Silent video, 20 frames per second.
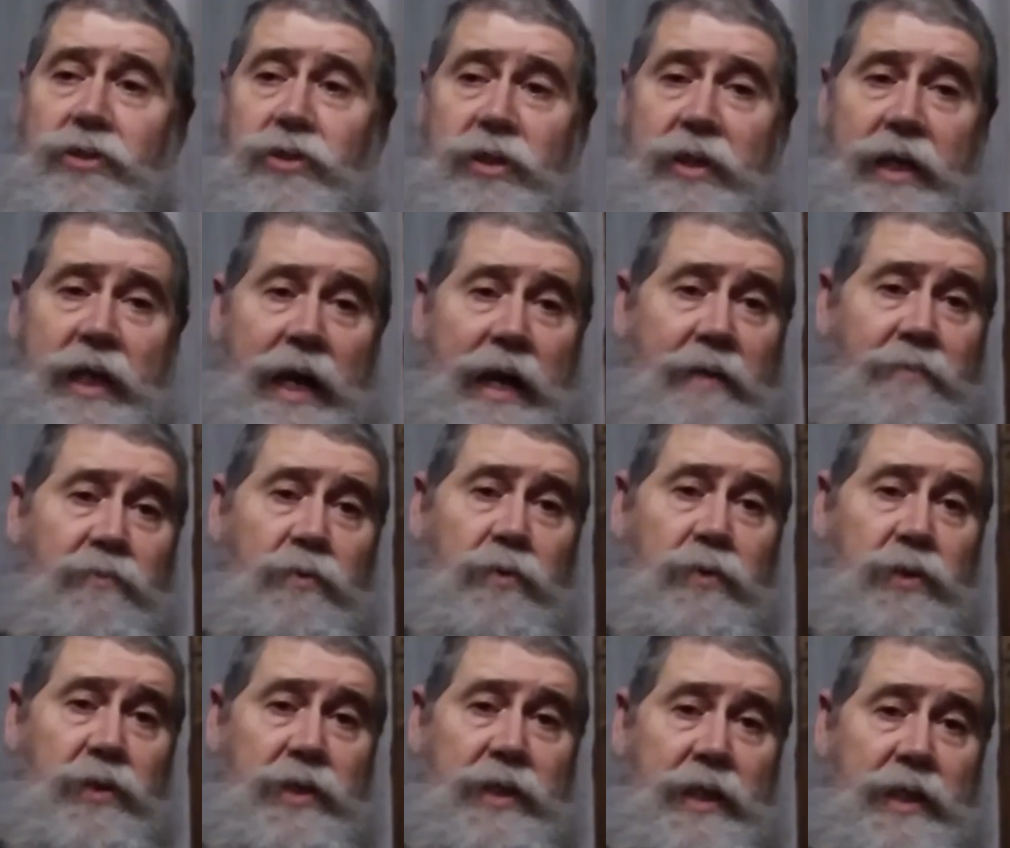she gave her
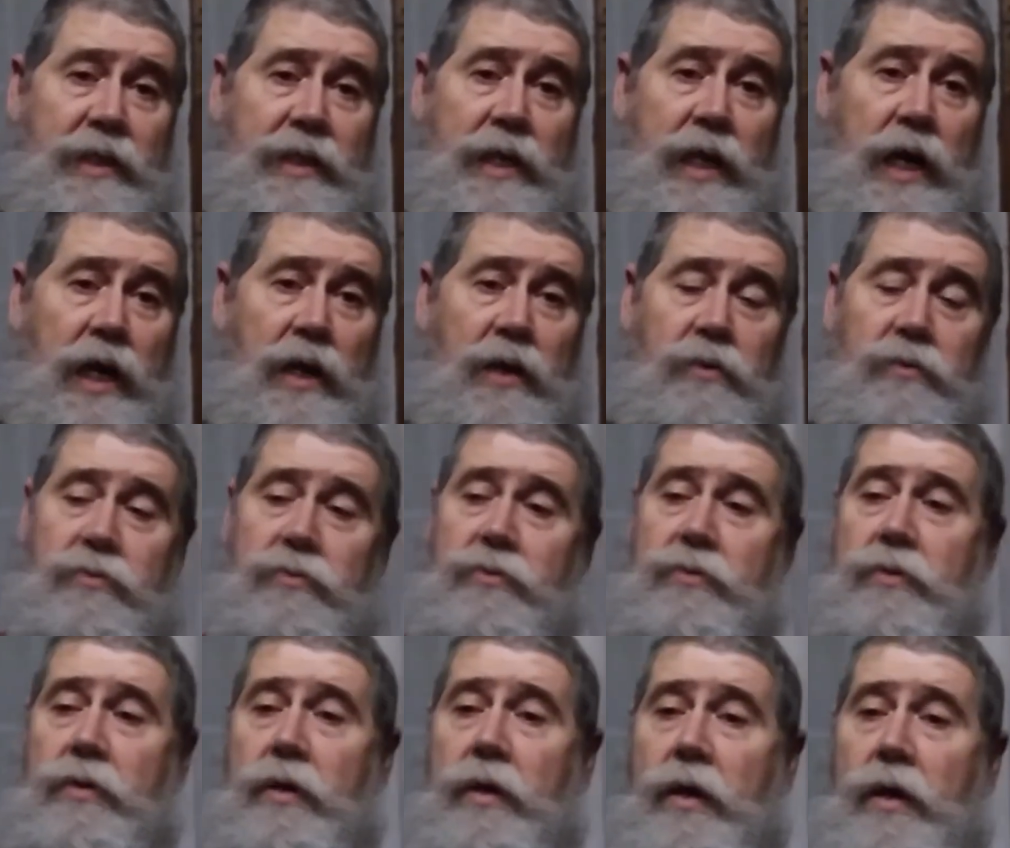the
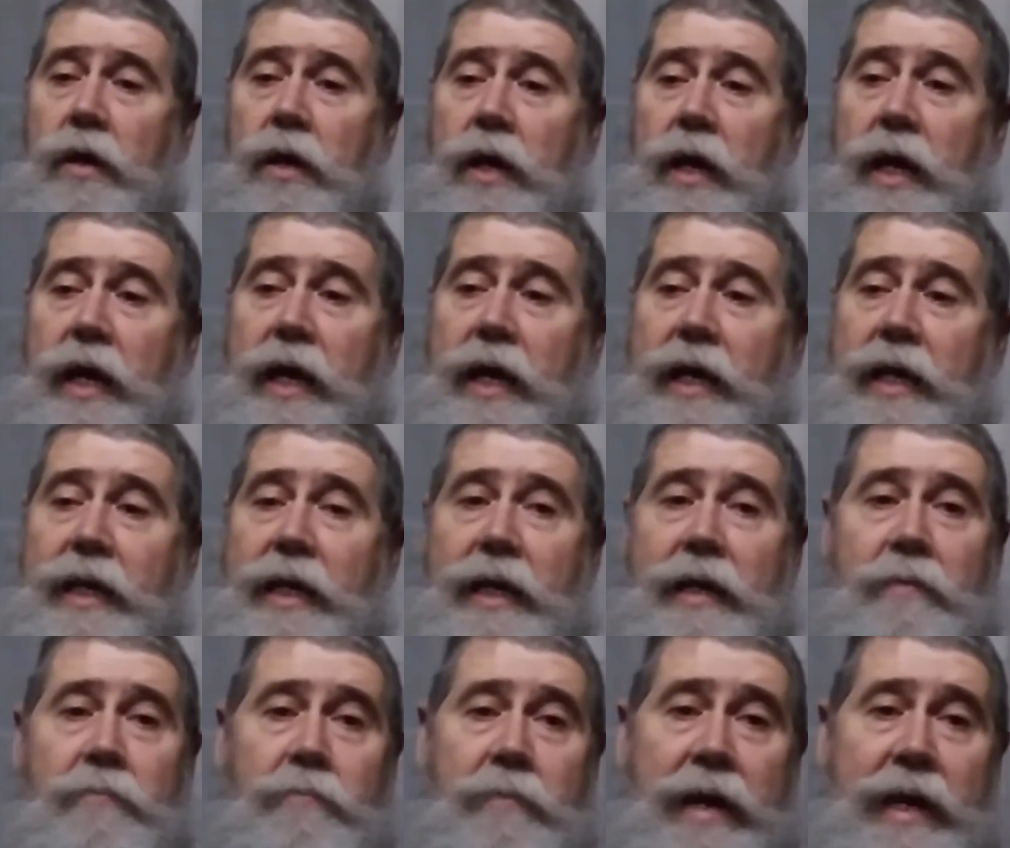$10, and
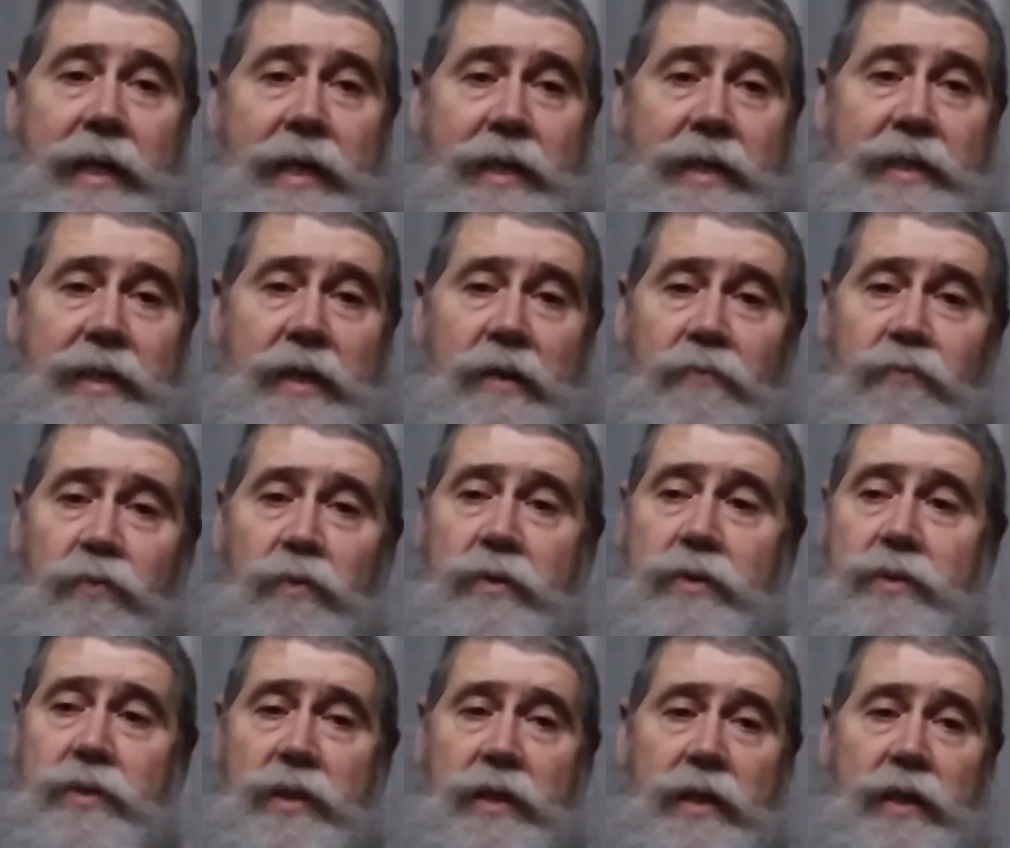it made a
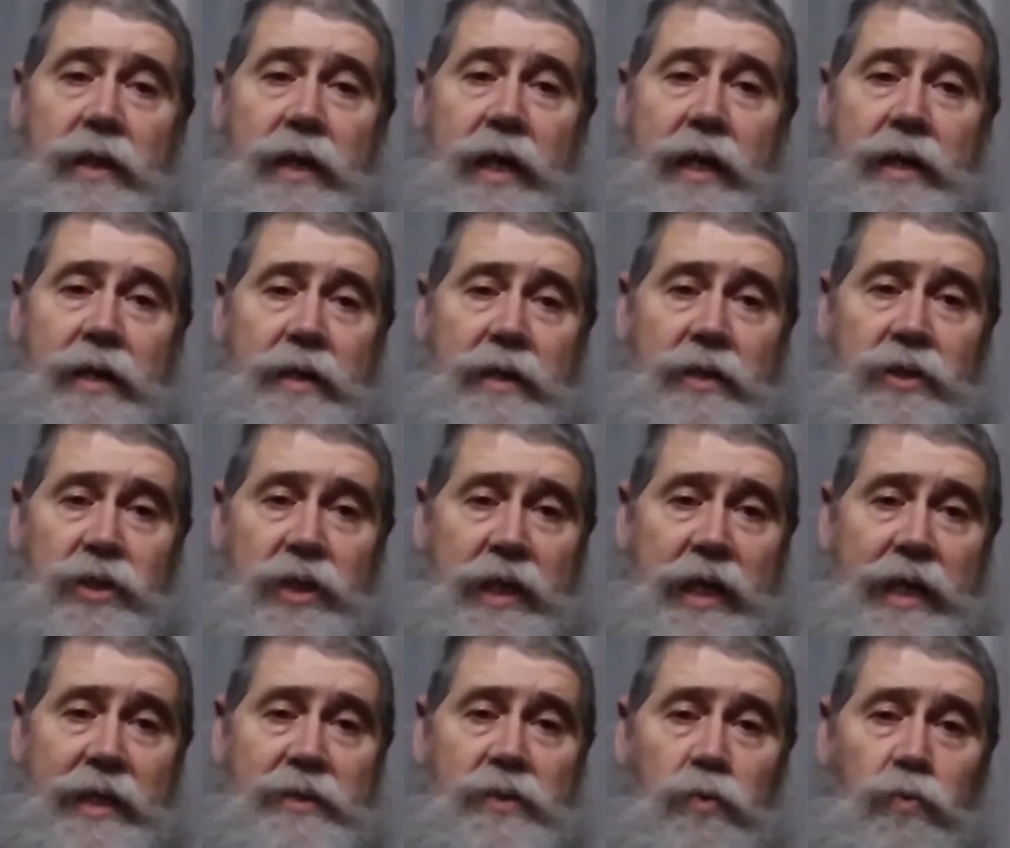difference, and she
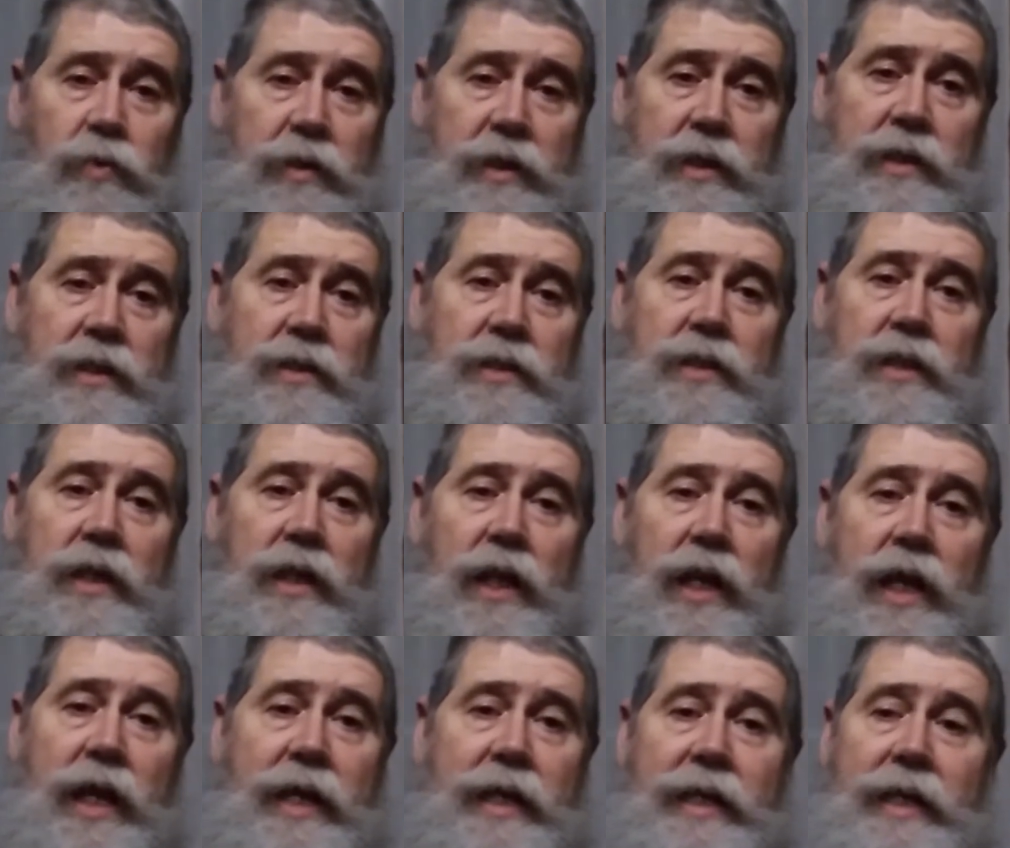got to witness to the
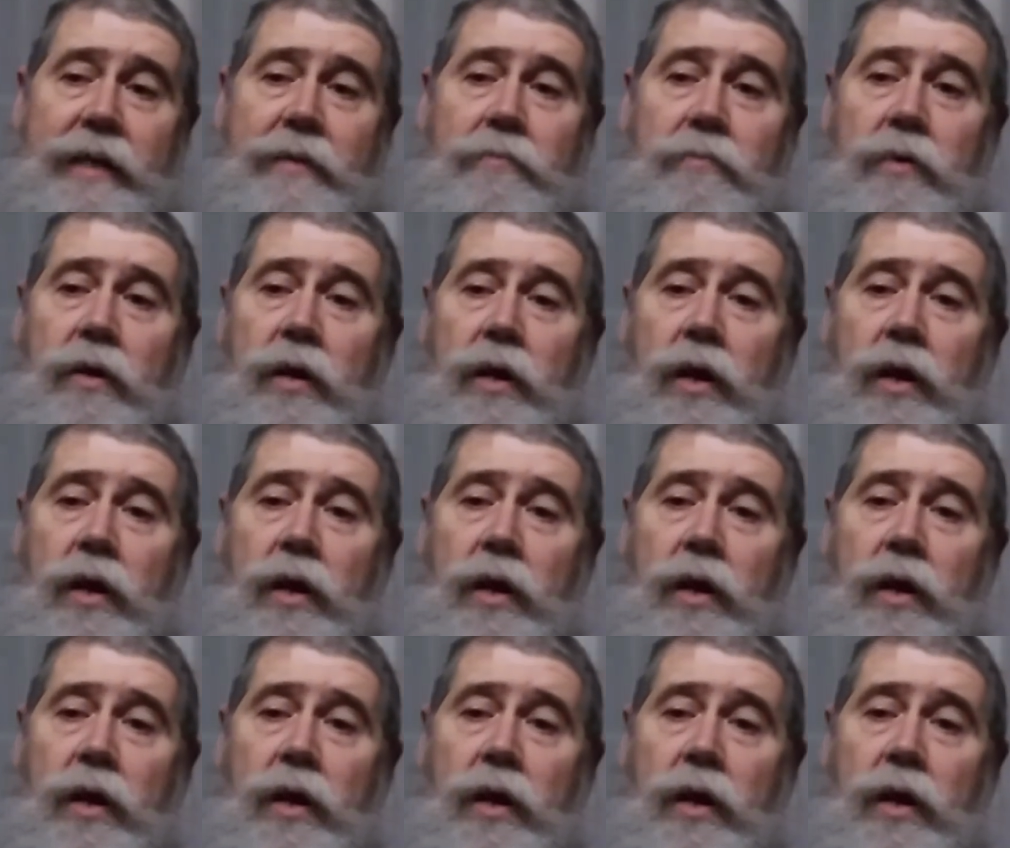lady.